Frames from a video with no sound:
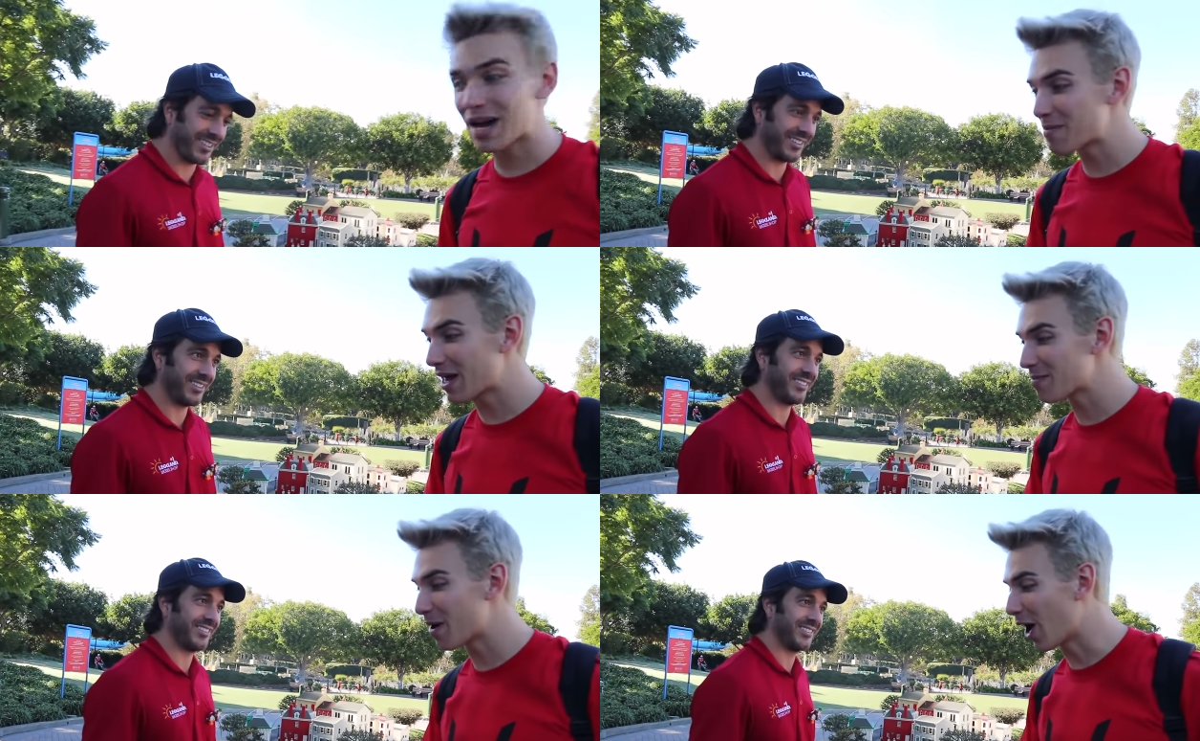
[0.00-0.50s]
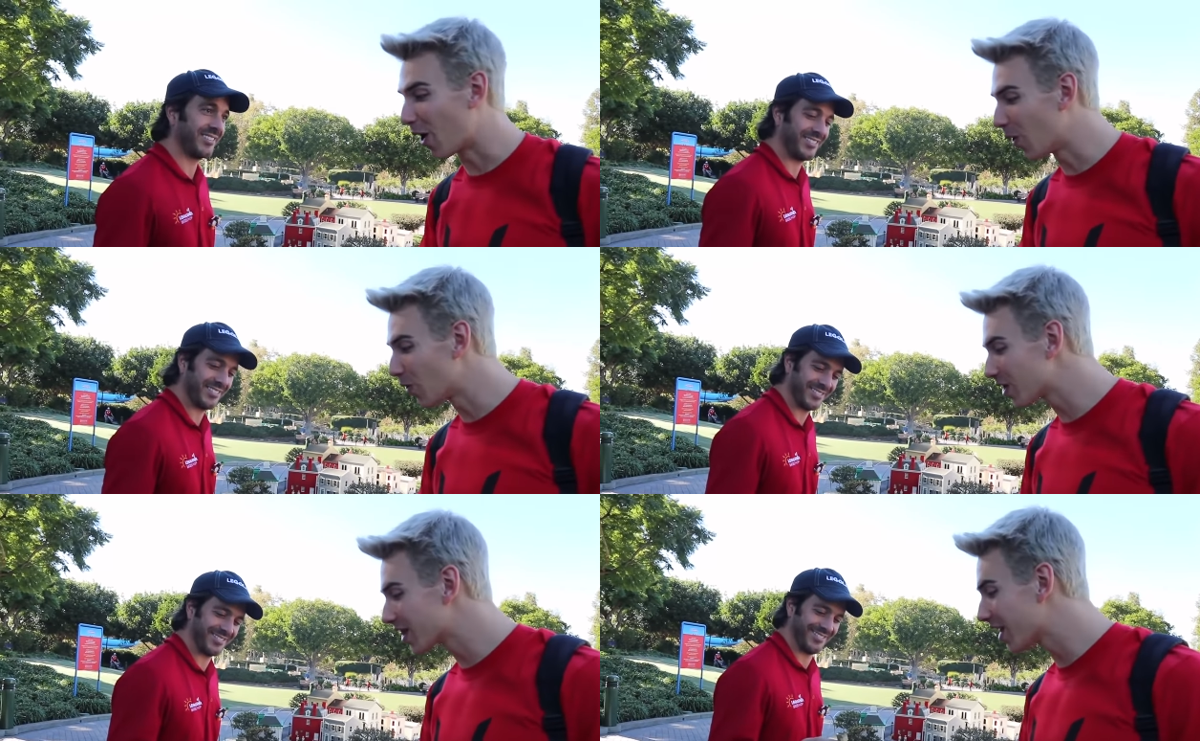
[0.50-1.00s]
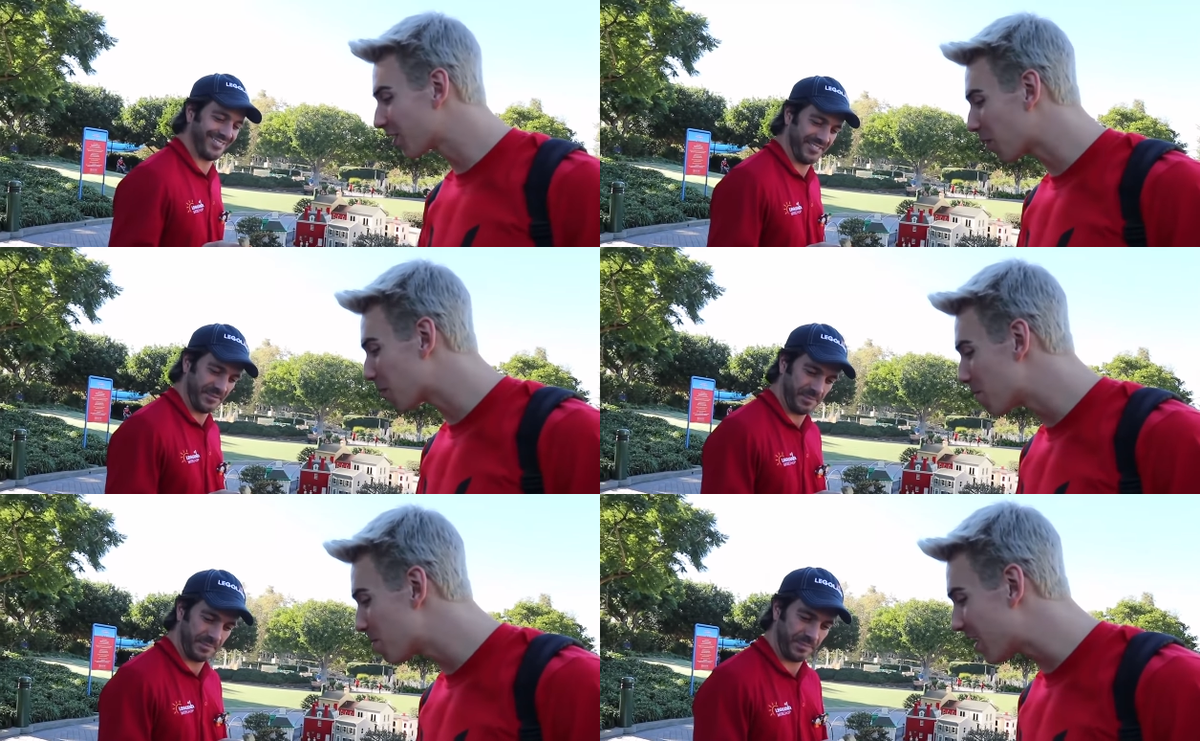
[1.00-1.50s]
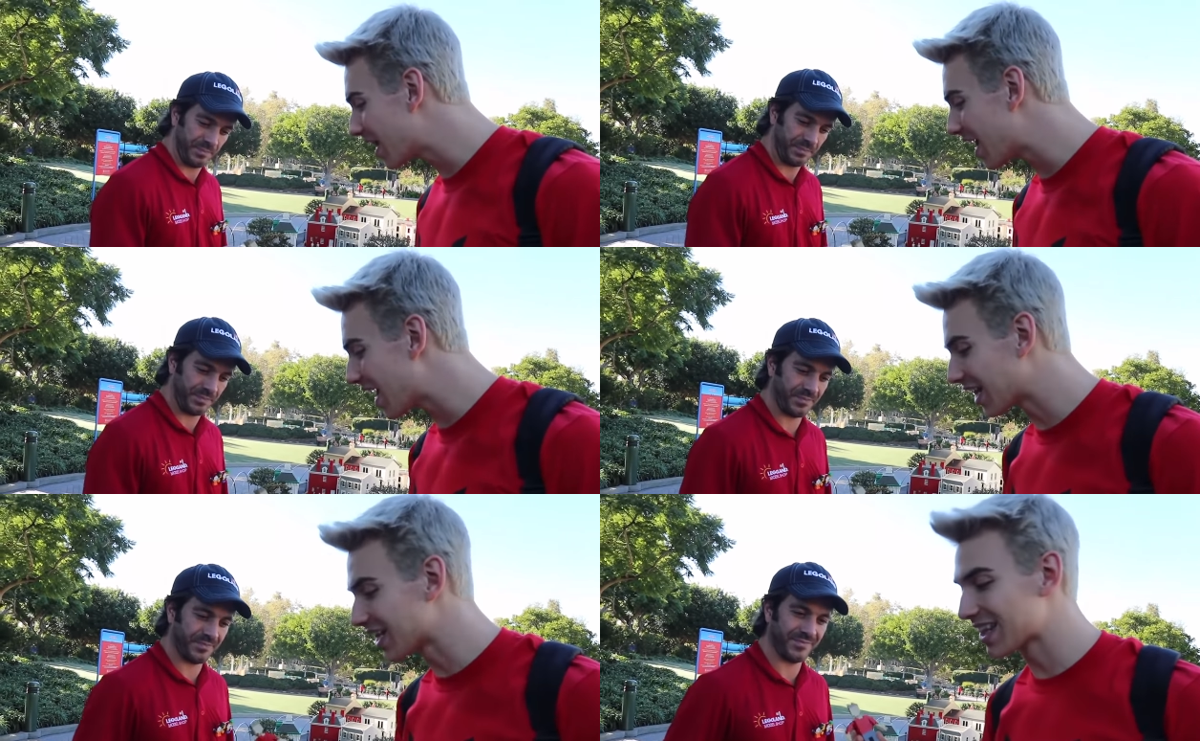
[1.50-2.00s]
Speaker 1: I'm getting my own little
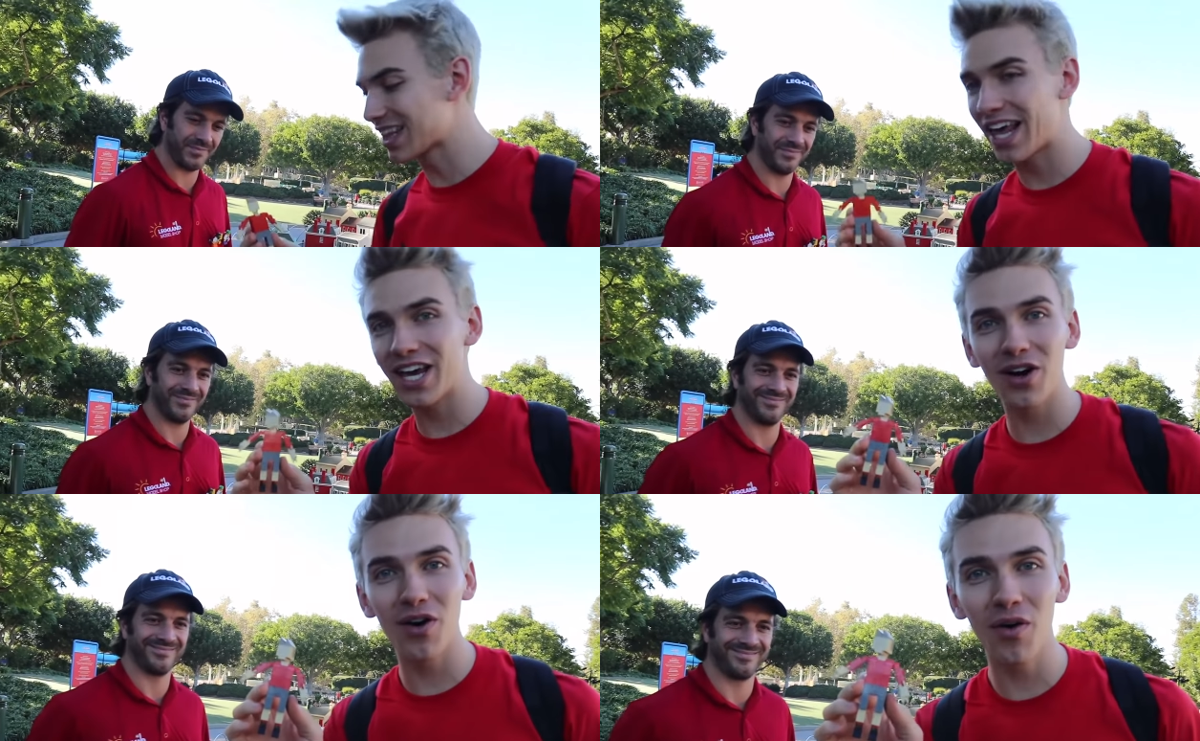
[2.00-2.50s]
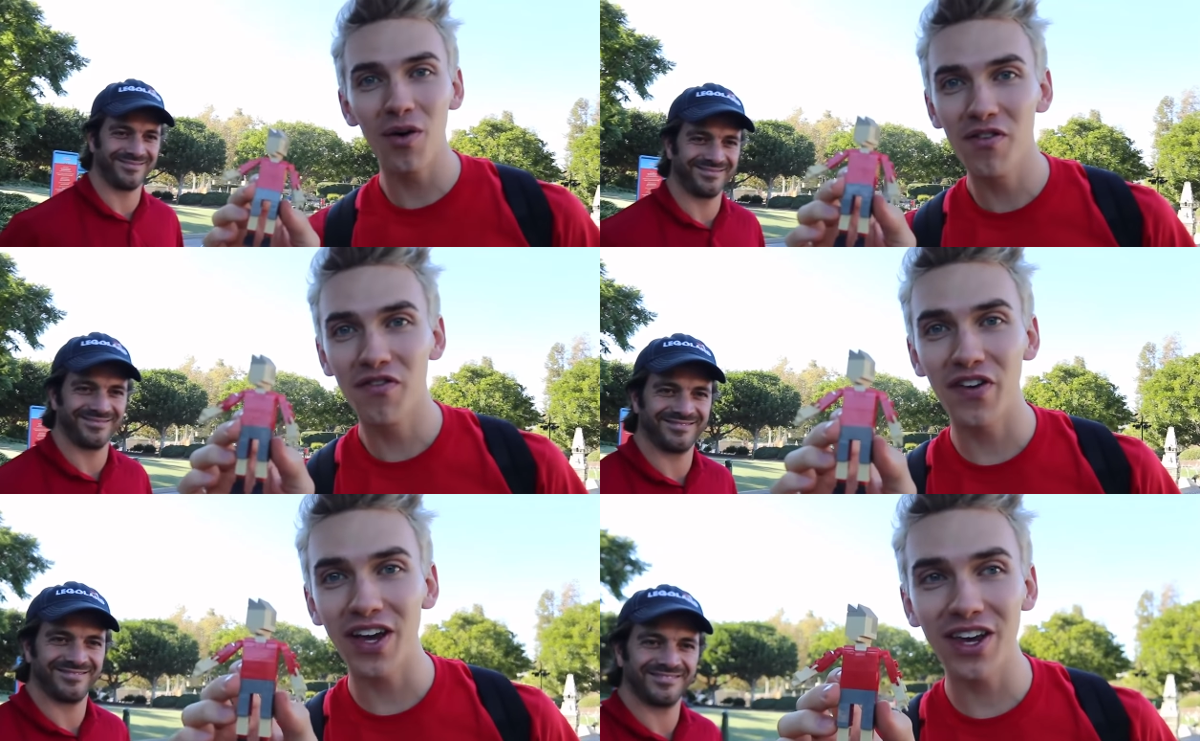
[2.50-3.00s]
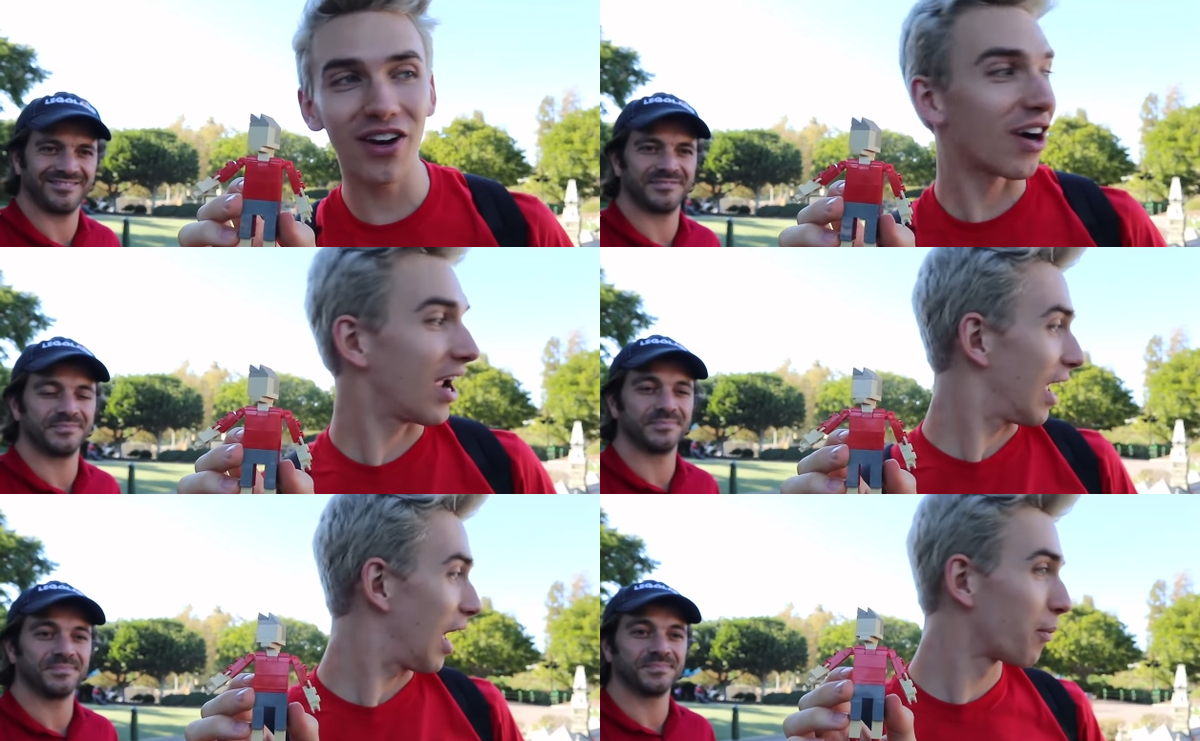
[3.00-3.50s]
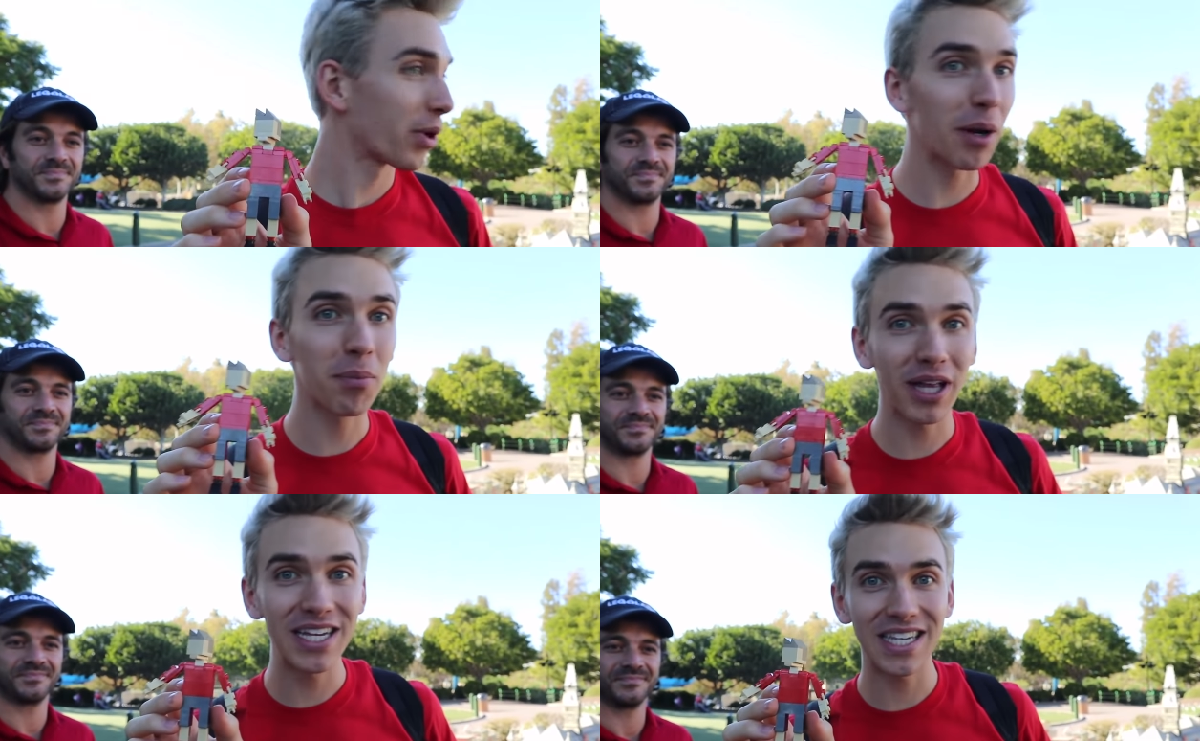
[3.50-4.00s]
mini Lego figure, and we're gonna
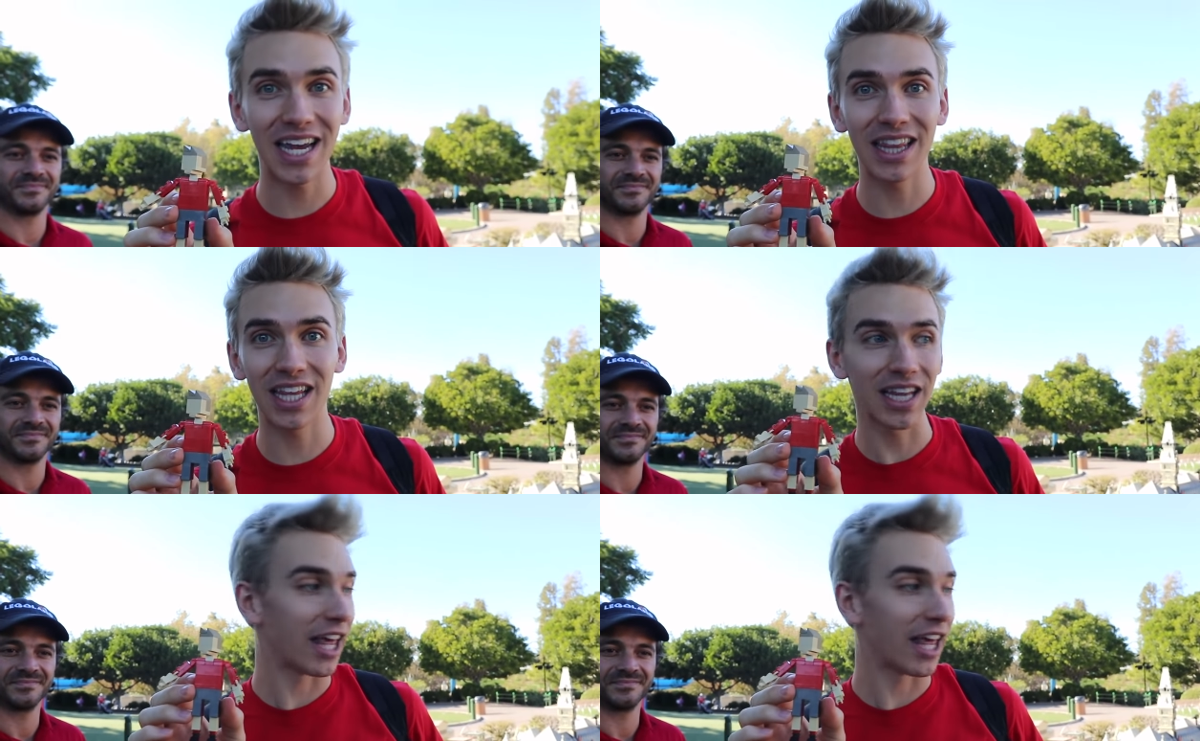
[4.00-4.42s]
place it in the